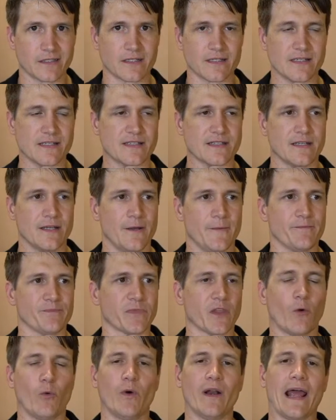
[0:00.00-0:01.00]
Because
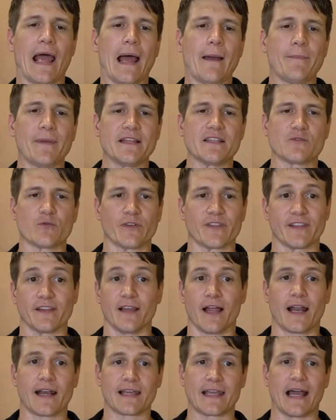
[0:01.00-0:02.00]
what happens with a
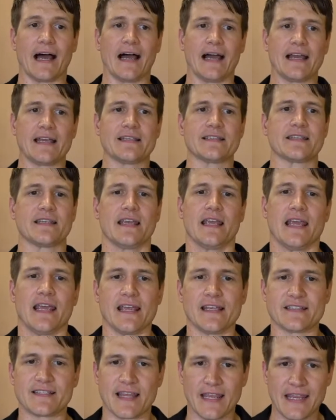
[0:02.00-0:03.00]
lot of guys
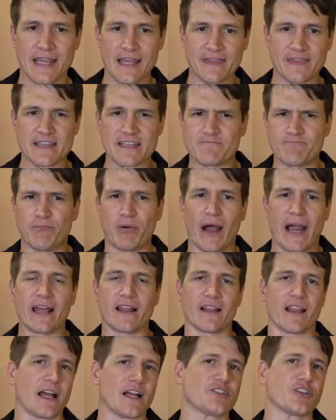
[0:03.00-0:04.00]
is they get this
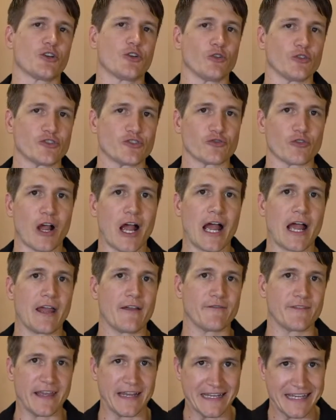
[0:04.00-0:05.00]
biological
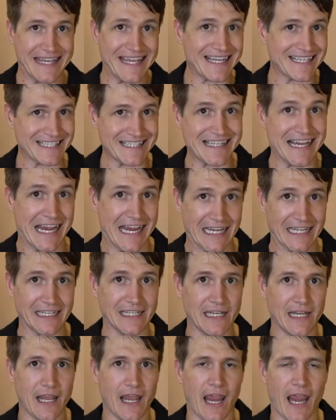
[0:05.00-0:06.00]
drive that kicks in.
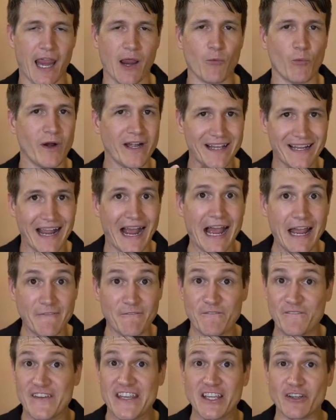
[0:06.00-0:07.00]
And when a guy
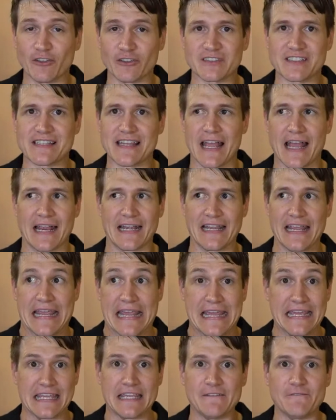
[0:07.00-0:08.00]
feels that,
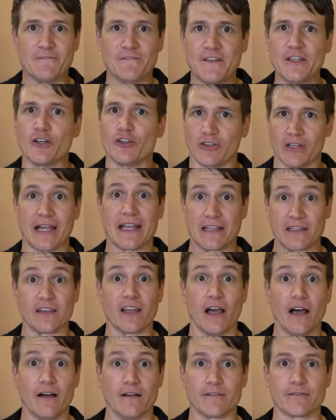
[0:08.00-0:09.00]
it can feel like
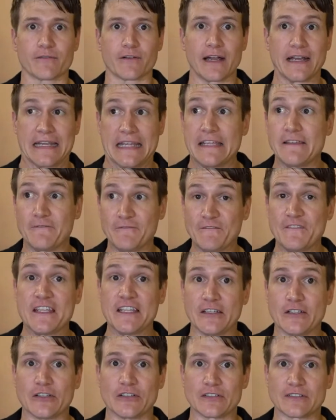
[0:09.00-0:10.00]
love, right? He
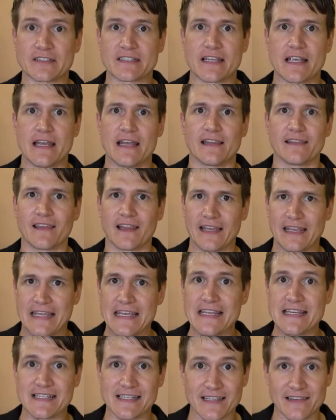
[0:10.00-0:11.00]
feels like
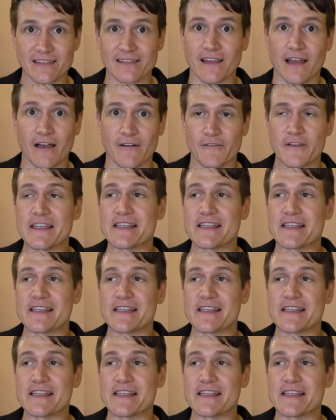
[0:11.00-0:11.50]
he's in love.